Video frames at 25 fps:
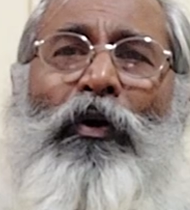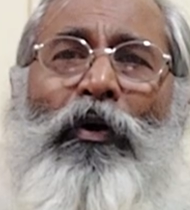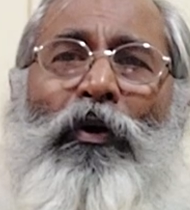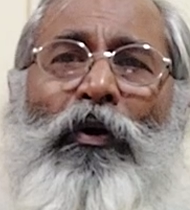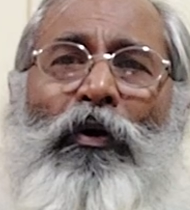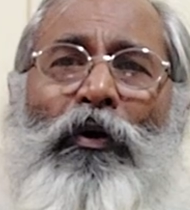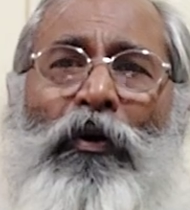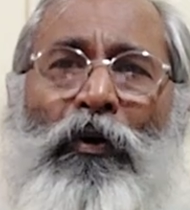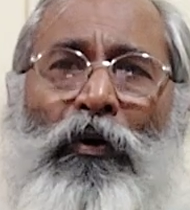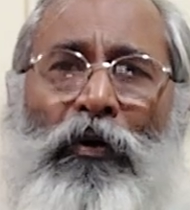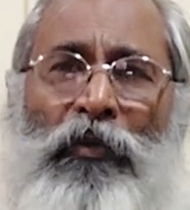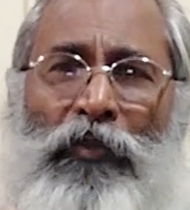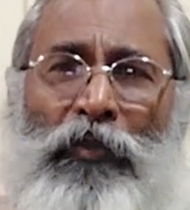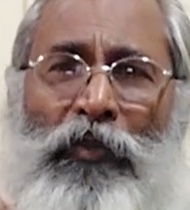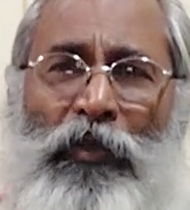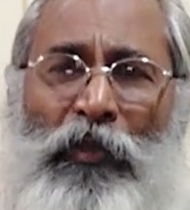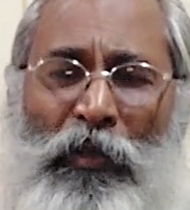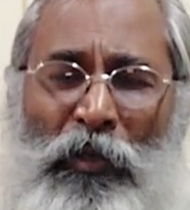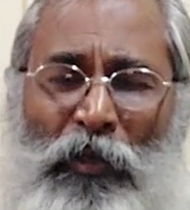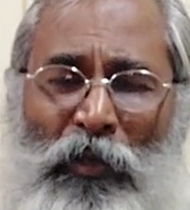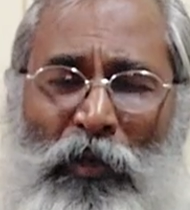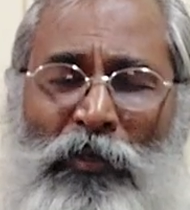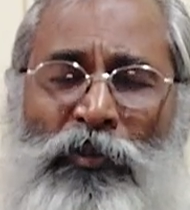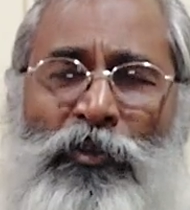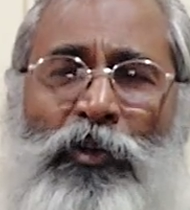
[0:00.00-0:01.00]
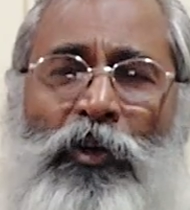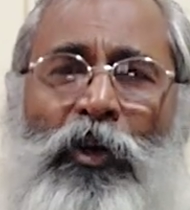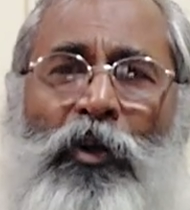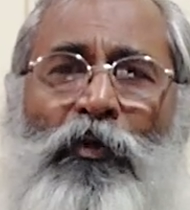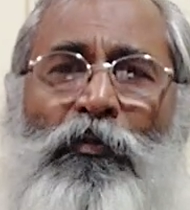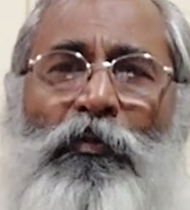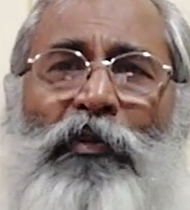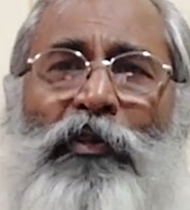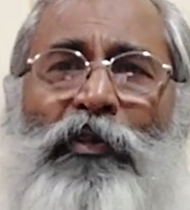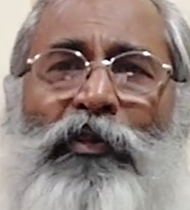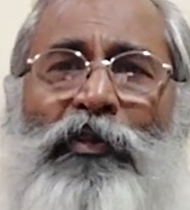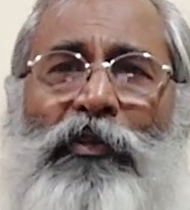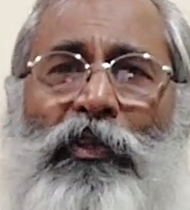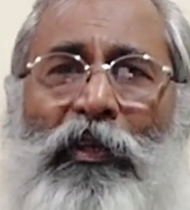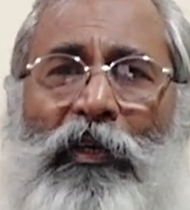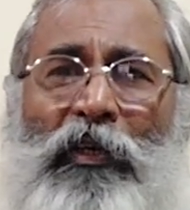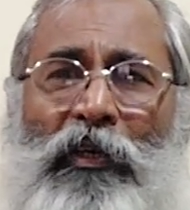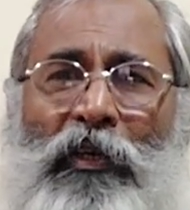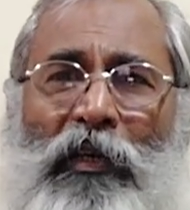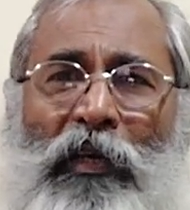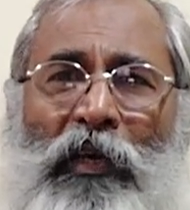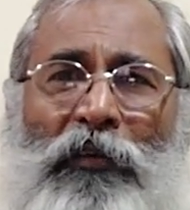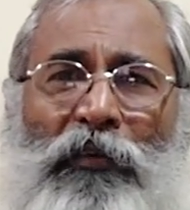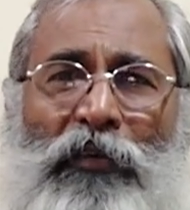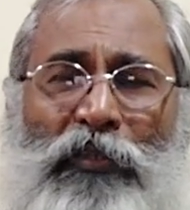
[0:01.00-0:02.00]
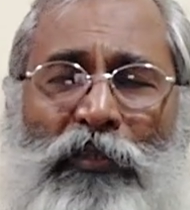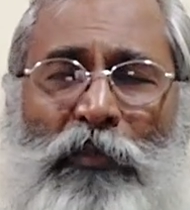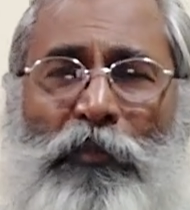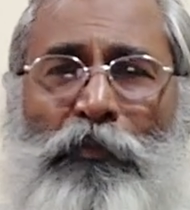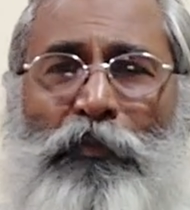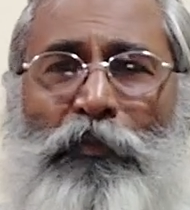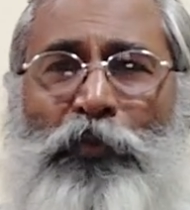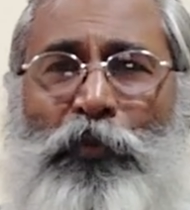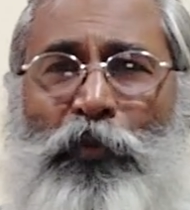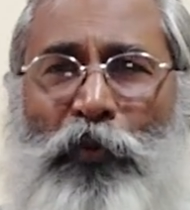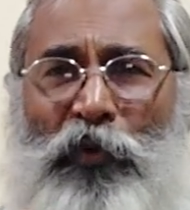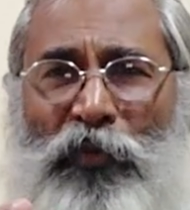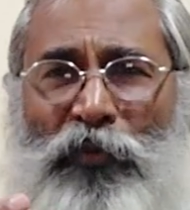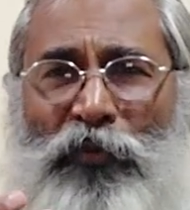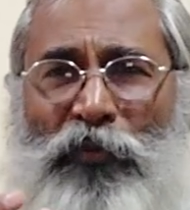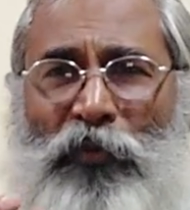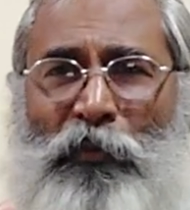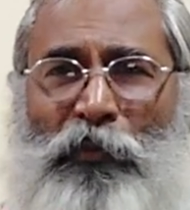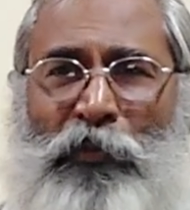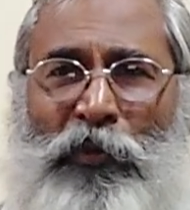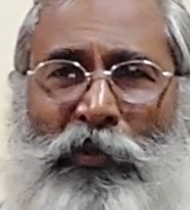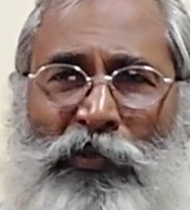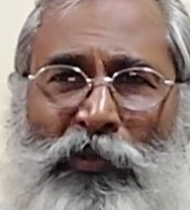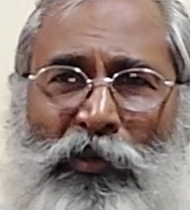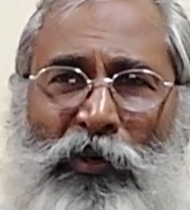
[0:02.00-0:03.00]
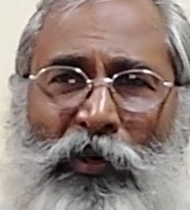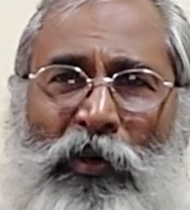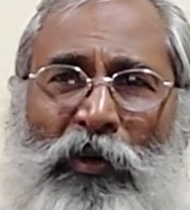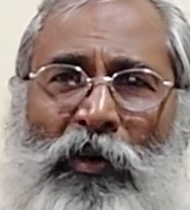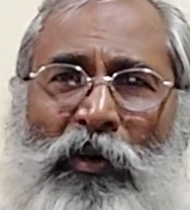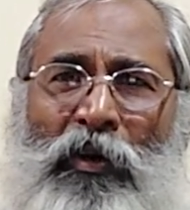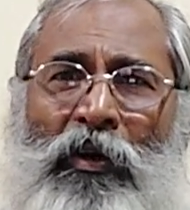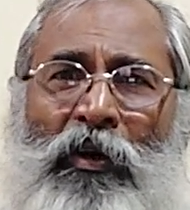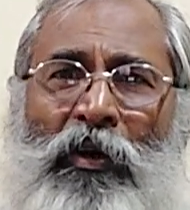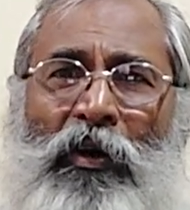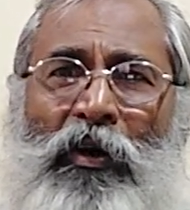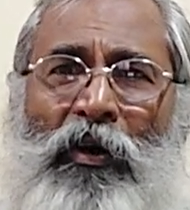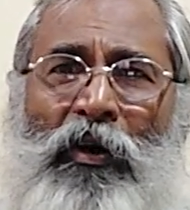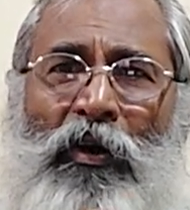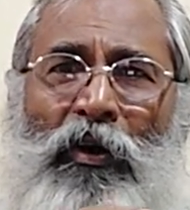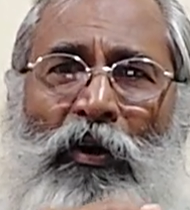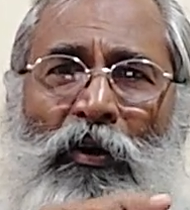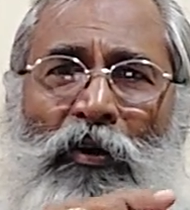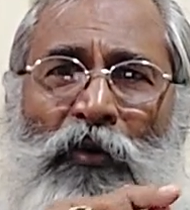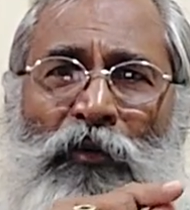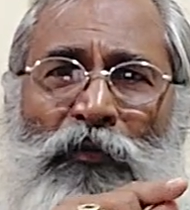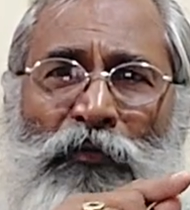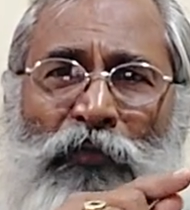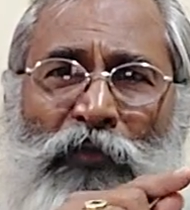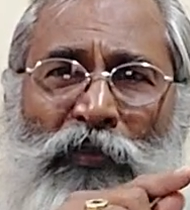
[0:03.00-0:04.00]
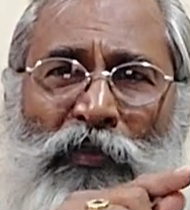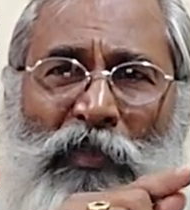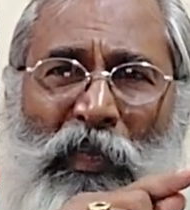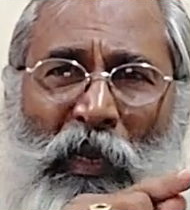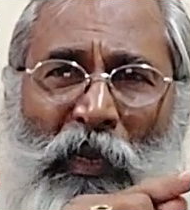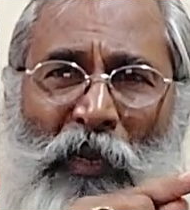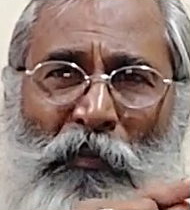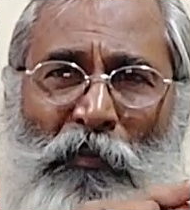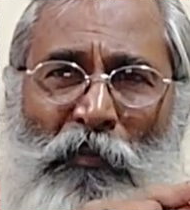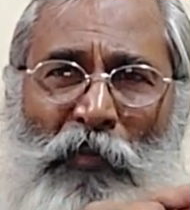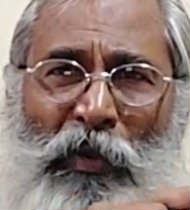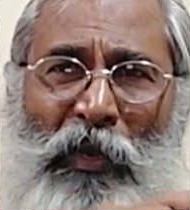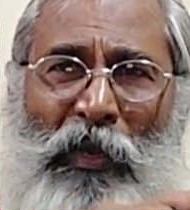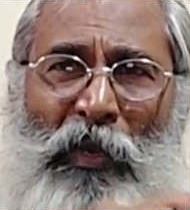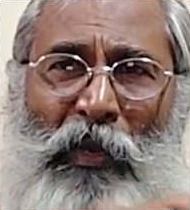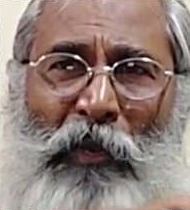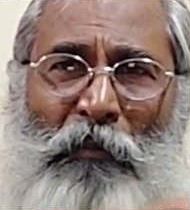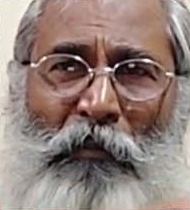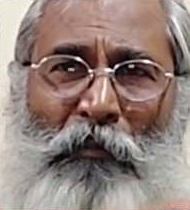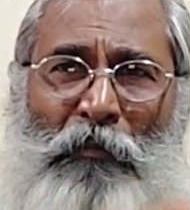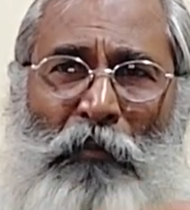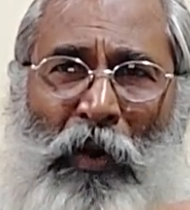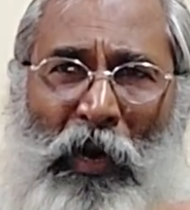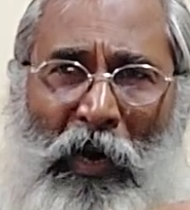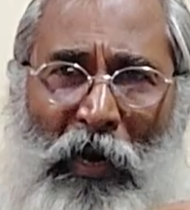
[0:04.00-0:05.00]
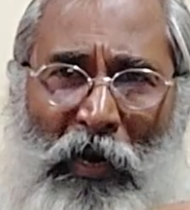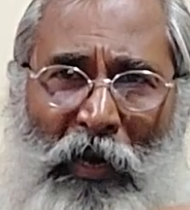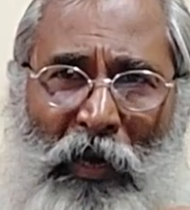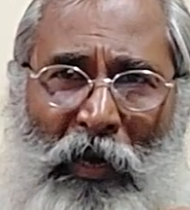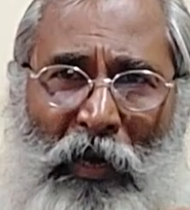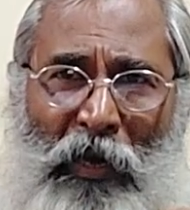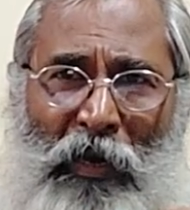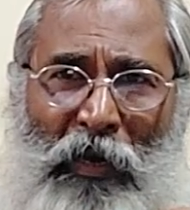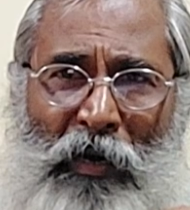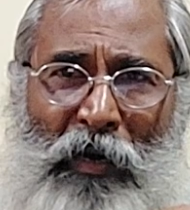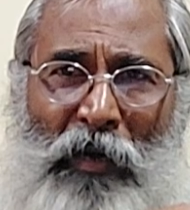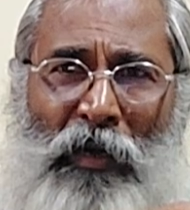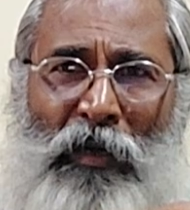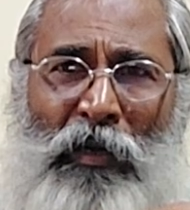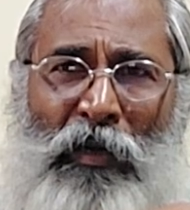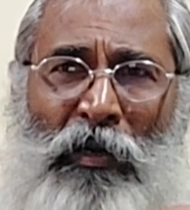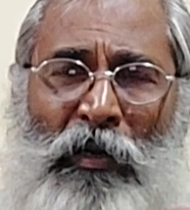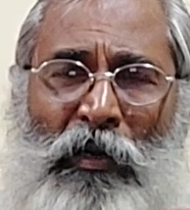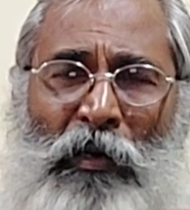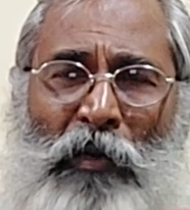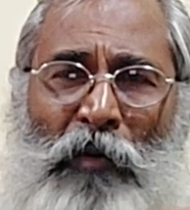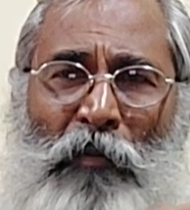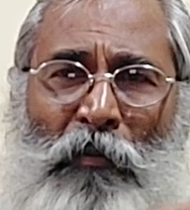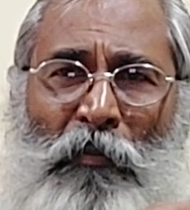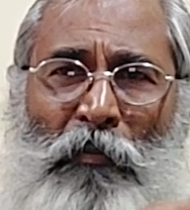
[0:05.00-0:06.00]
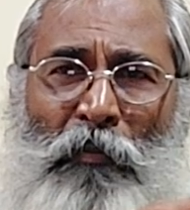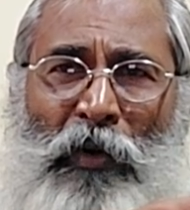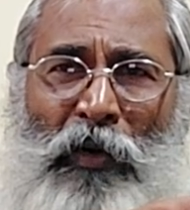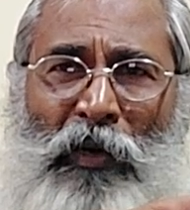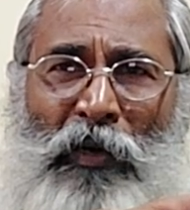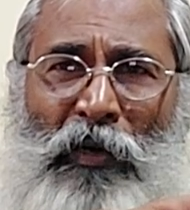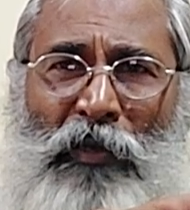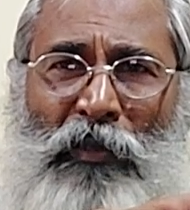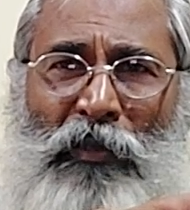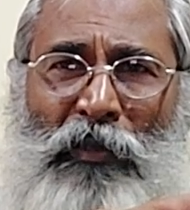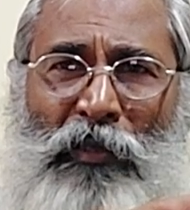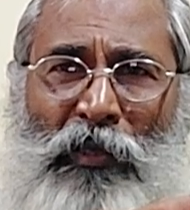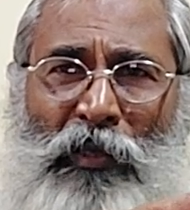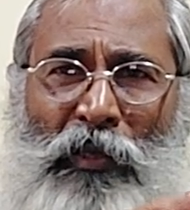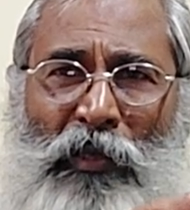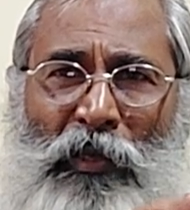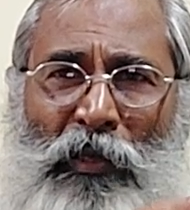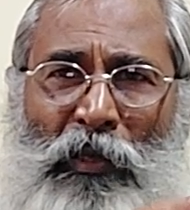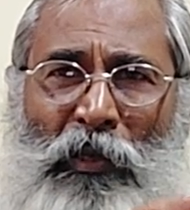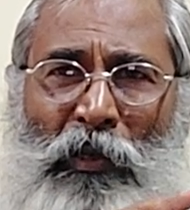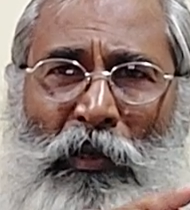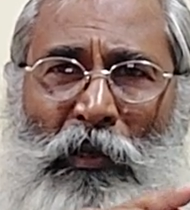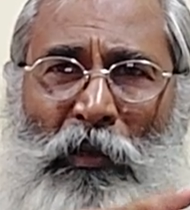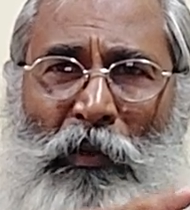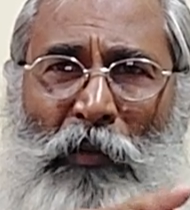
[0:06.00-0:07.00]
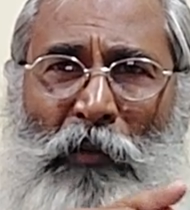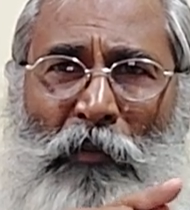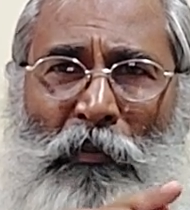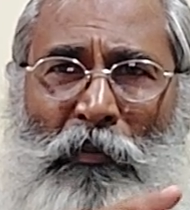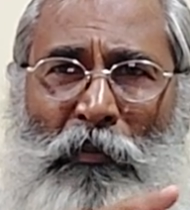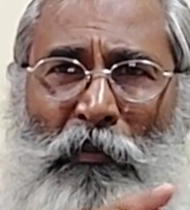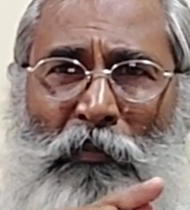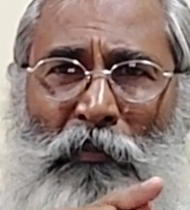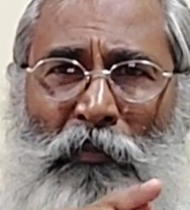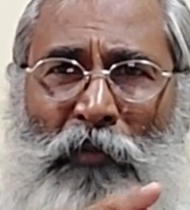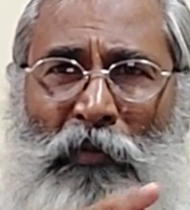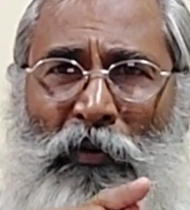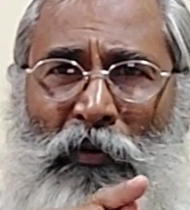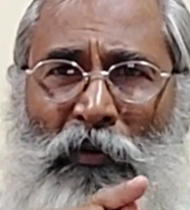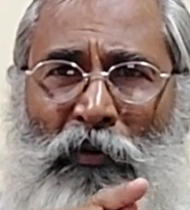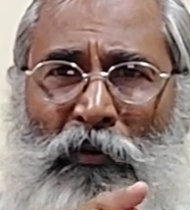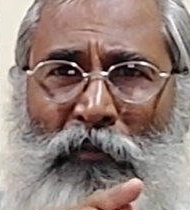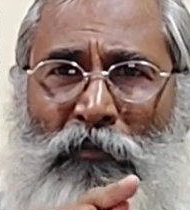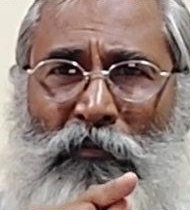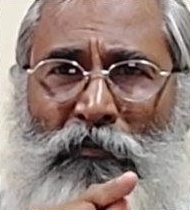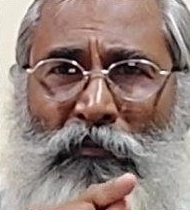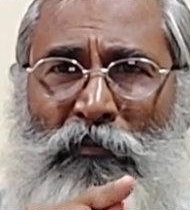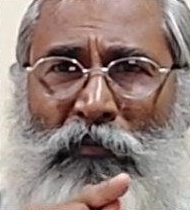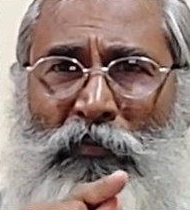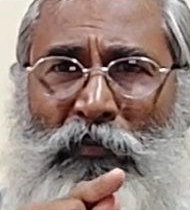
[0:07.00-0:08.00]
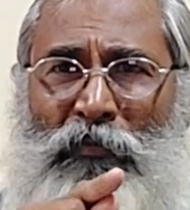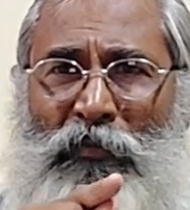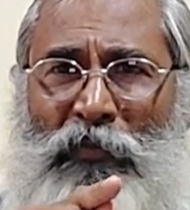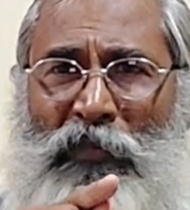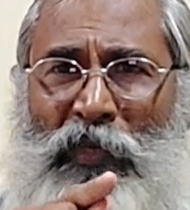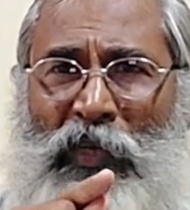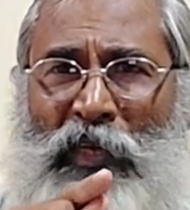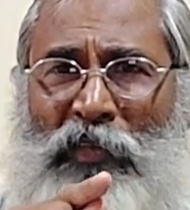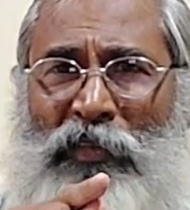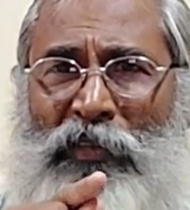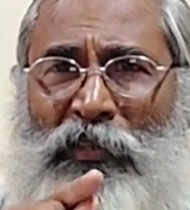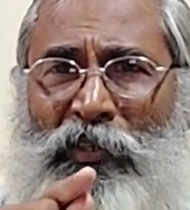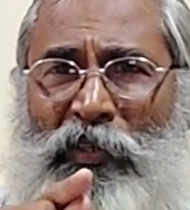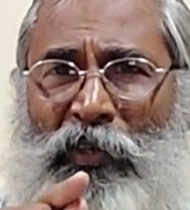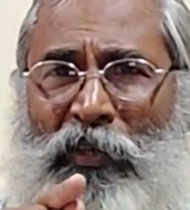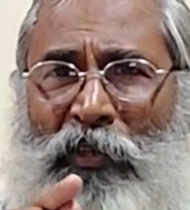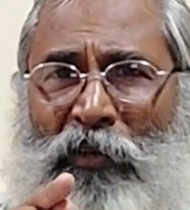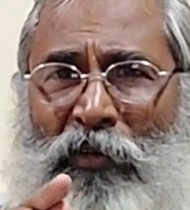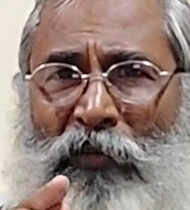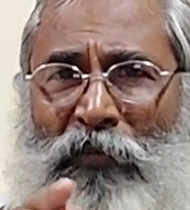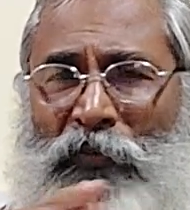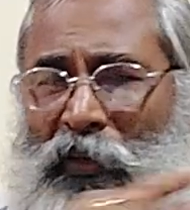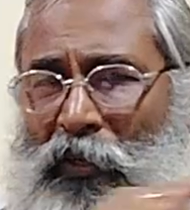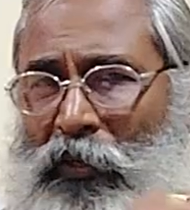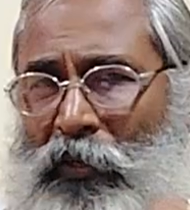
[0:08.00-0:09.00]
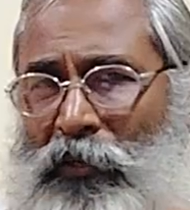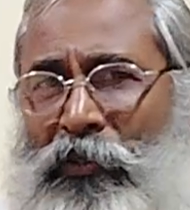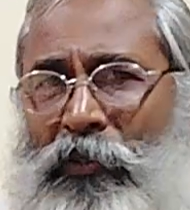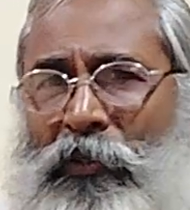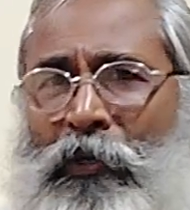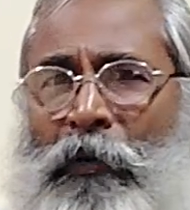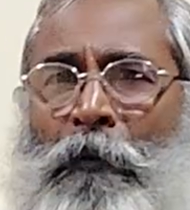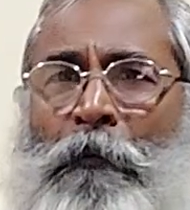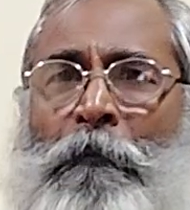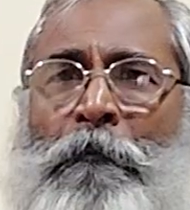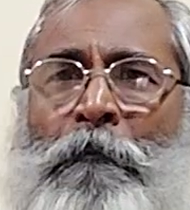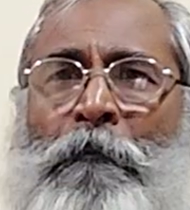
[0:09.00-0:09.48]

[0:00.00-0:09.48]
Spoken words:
the astronomers gave us a beautiful picture of Sun being marred by the, you know, transiting Venus.